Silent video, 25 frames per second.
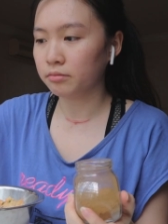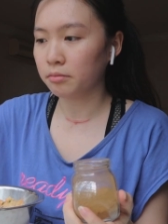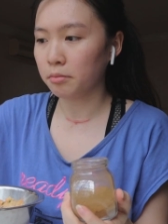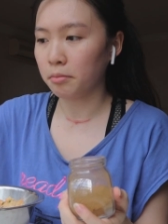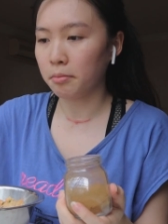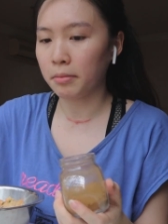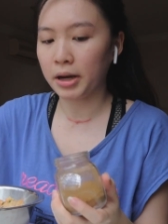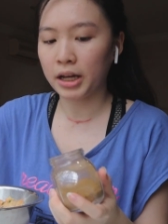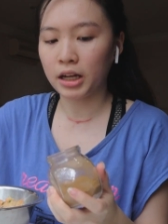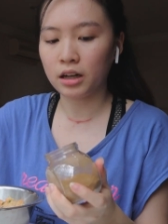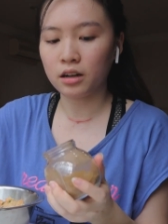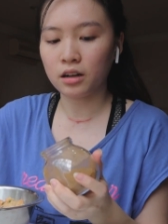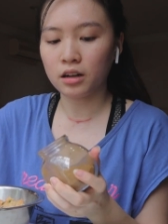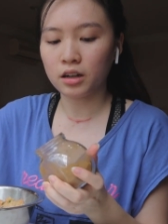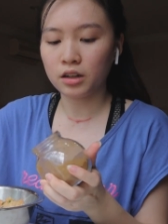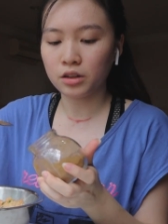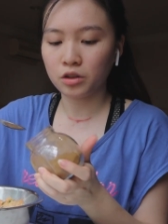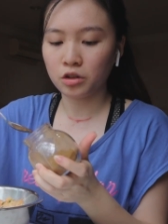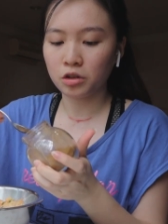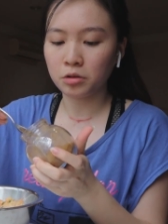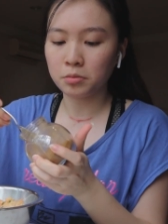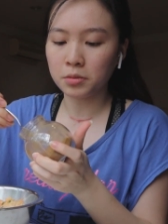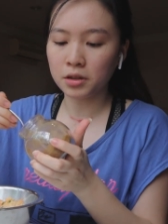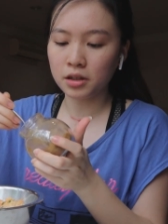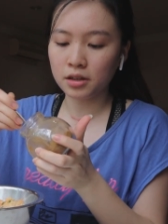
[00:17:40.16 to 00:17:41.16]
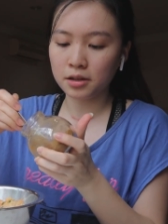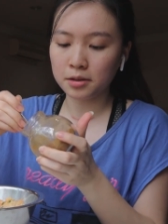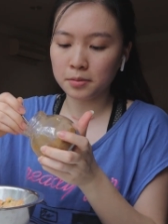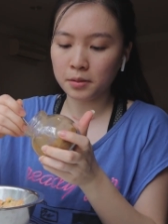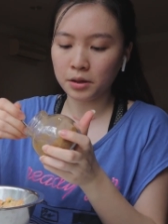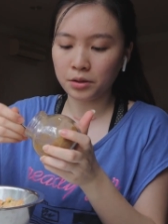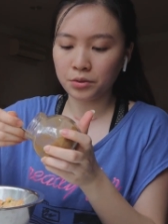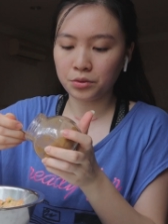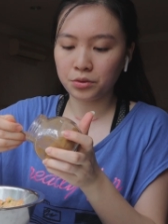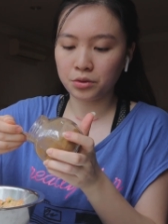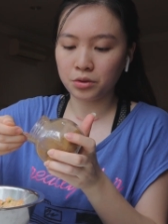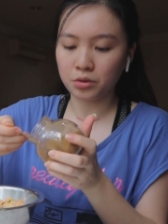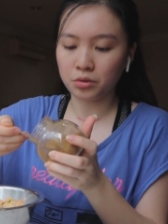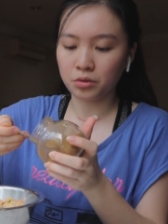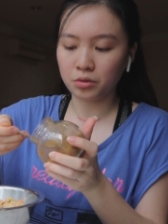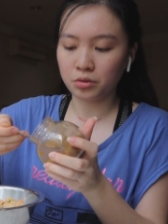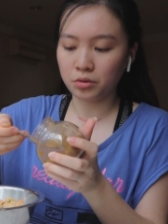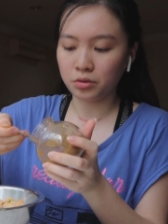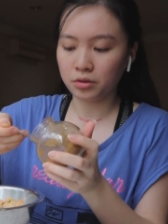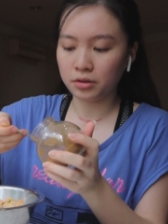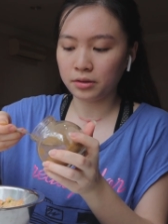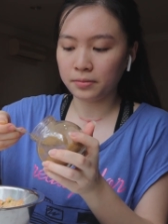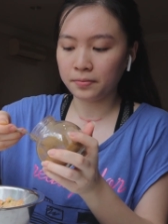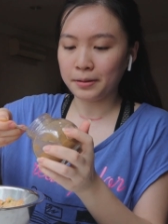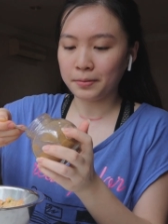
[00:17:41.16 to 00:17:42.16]
oh my god, cumin smells so
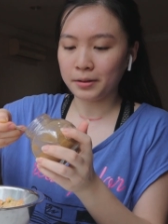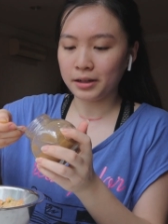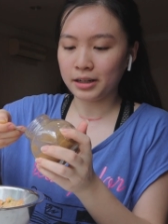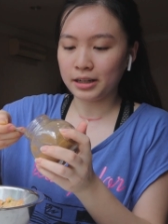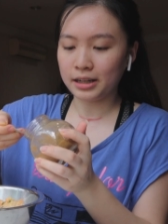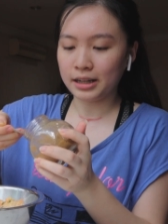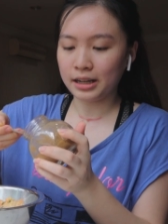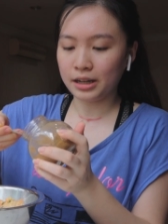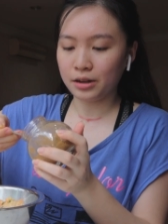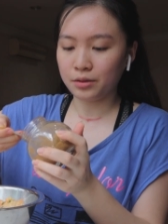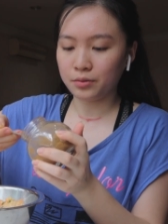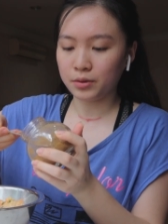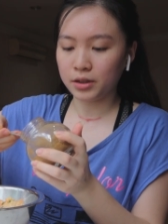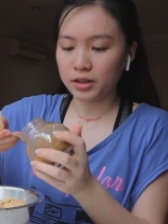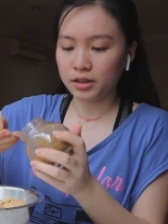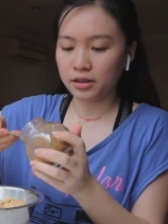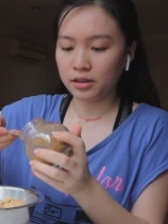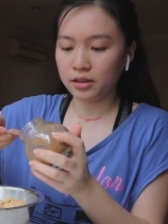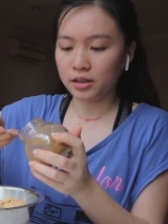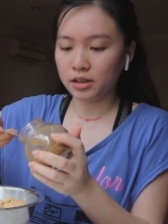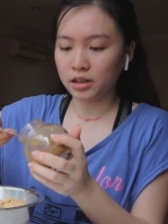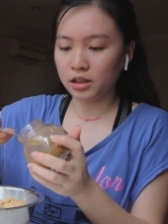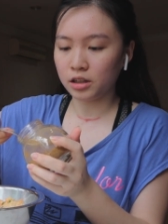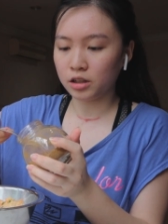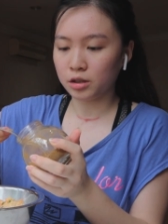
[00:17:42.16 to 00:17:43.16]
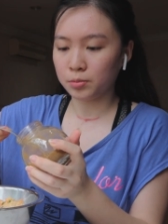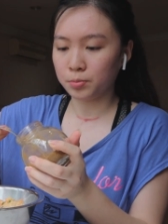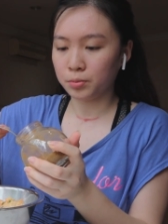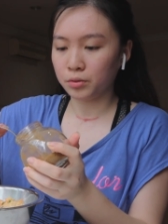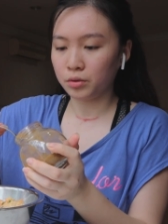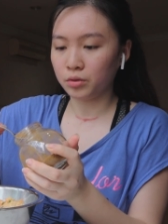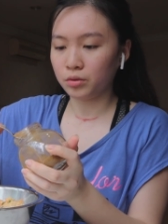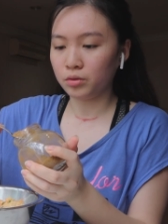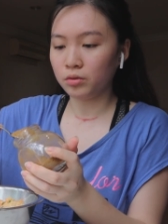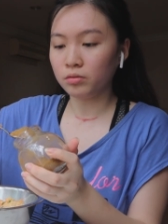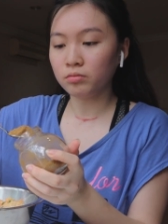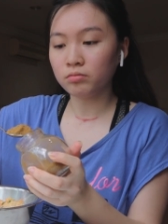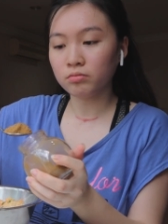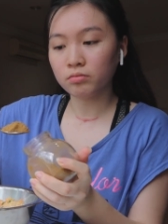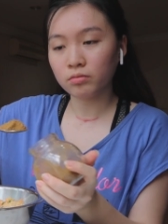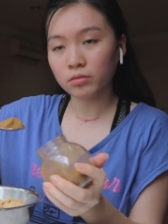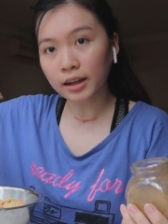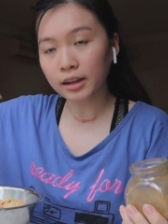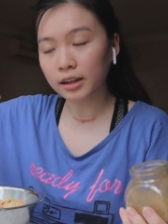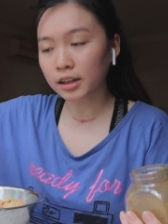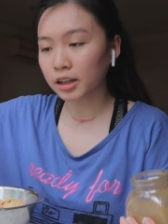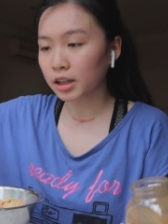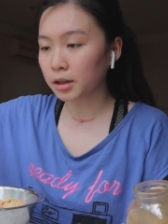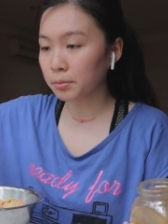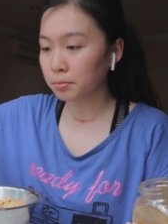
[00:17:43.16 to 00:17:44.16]
good. I'm gonna add one teaspoon,
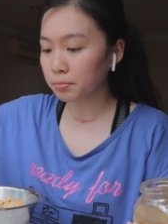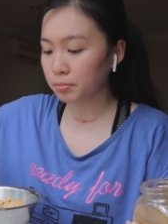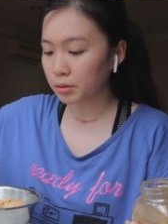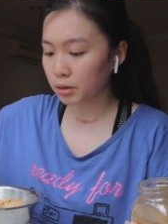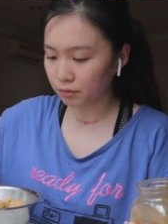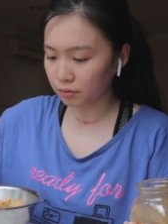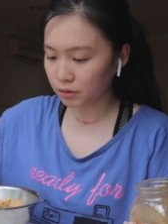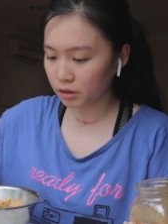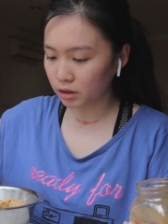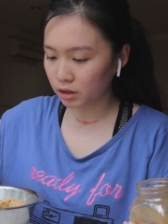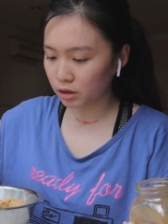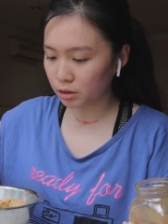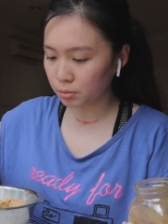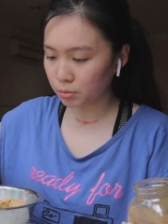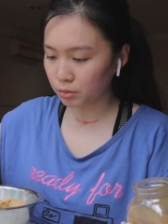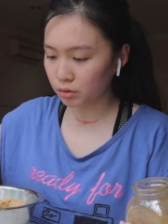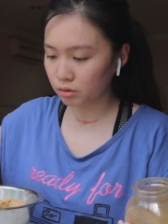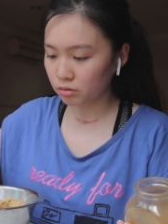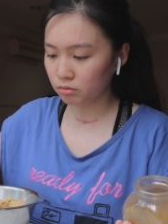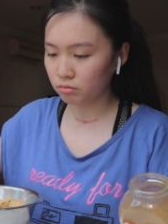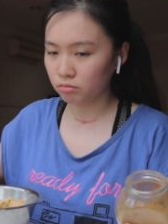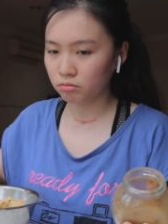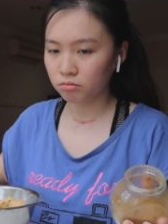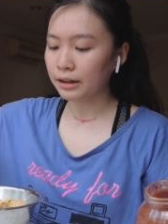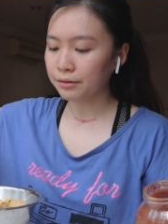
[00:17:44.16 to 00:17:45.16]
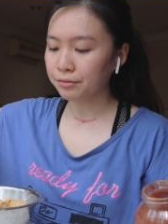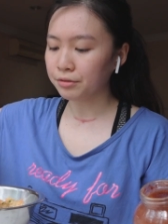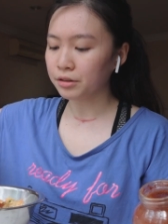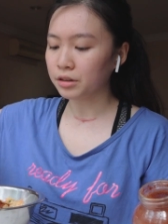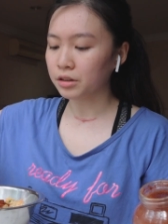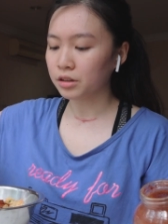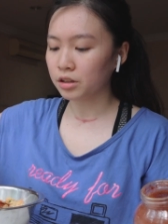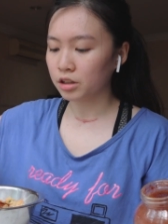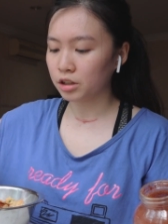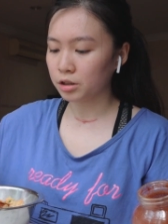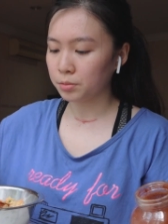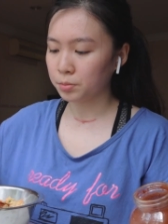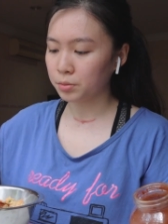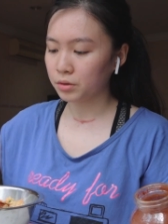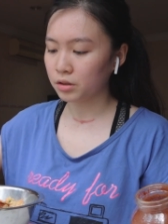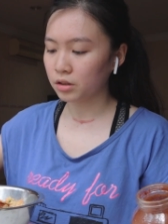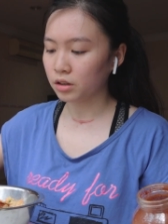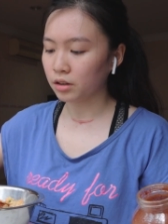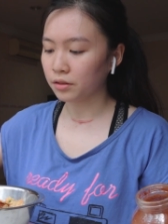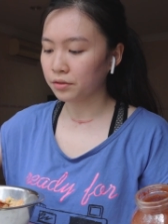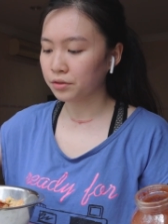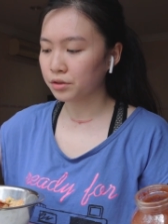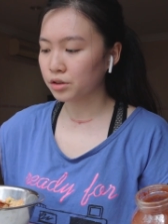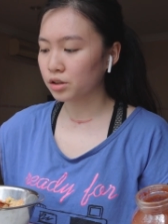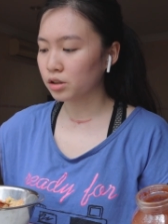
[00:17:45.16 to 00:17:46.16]
a heap of teaspoon, half a
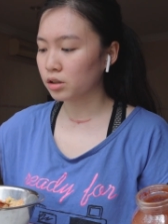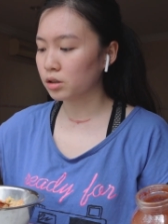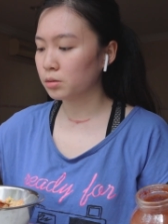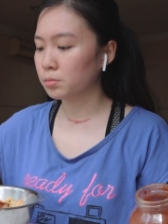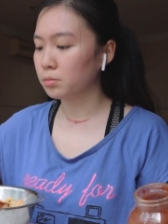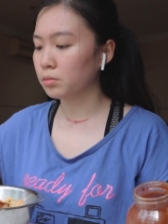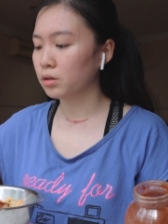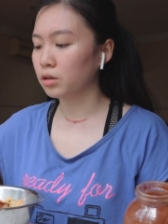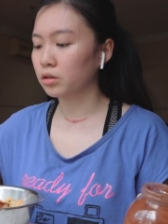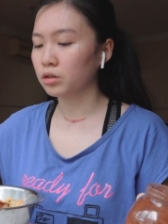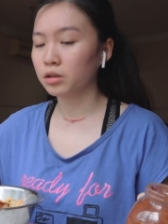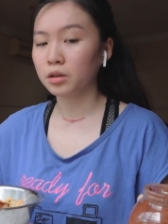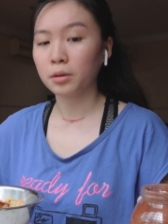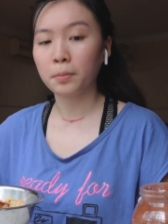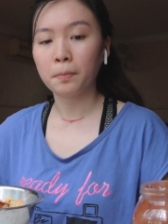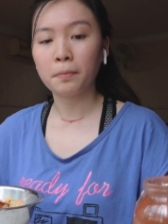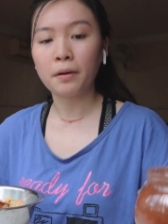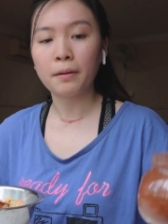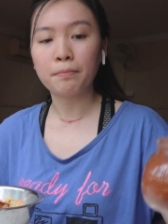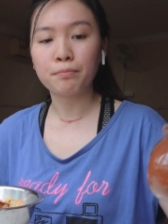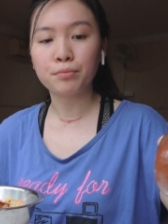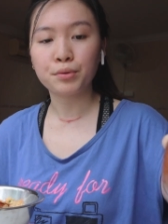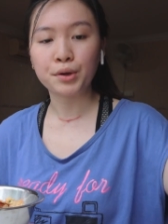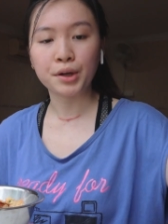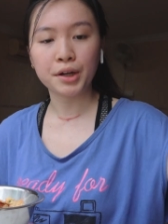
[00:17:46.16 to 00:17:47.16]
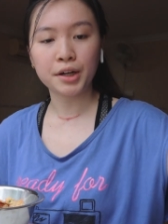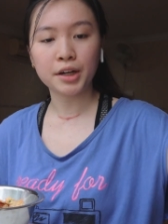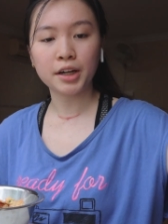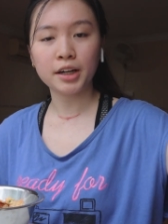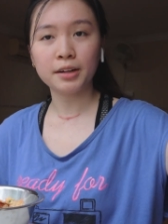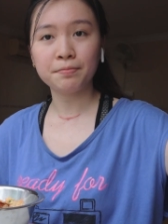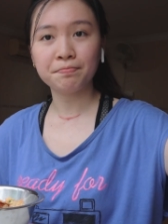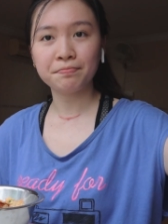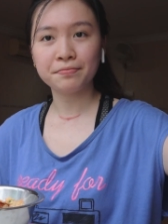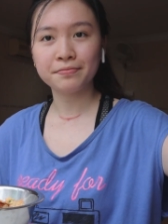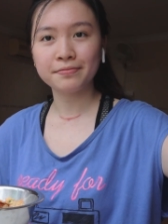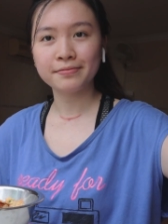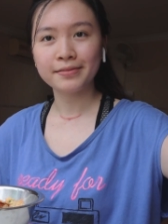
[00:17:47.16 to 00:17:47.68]
teaspoon of smoked paprika.